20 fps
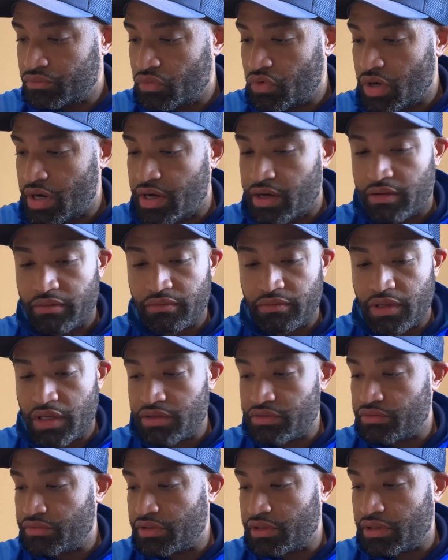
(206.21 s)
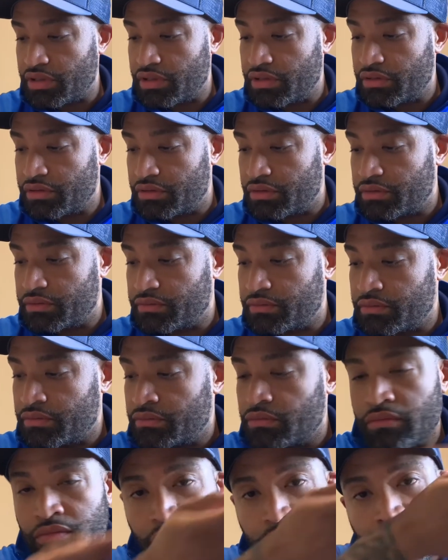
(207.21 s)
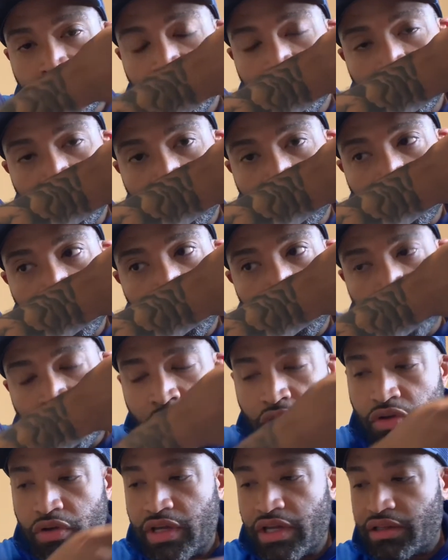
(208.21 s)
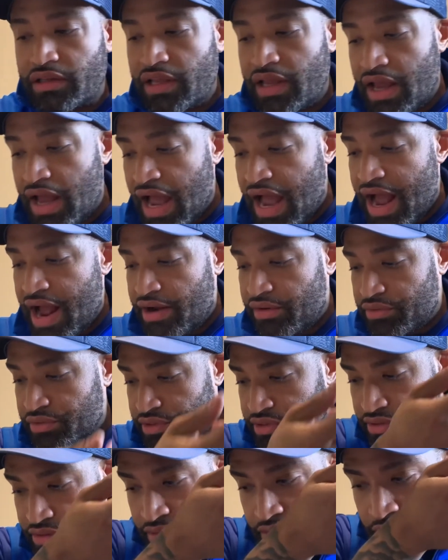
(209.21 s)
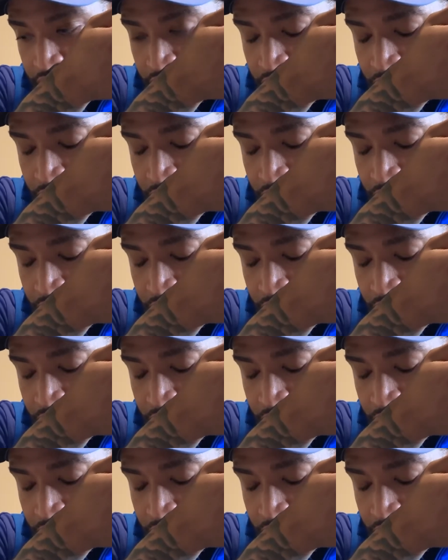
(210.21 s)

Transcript: Wow, that's really good. You get that iris.